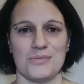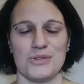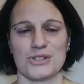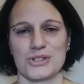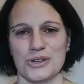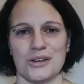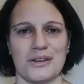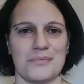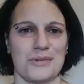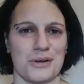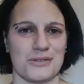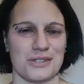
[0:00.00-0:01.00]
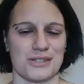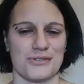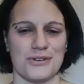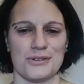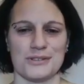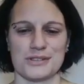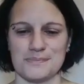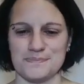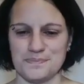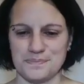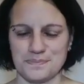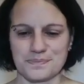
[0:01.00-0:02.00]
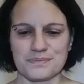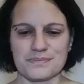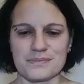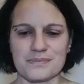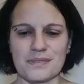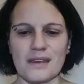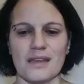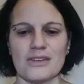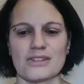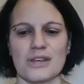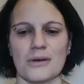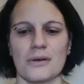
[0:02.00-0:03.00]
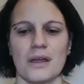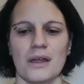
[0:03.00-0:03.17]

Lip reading: sugar and processed foods. So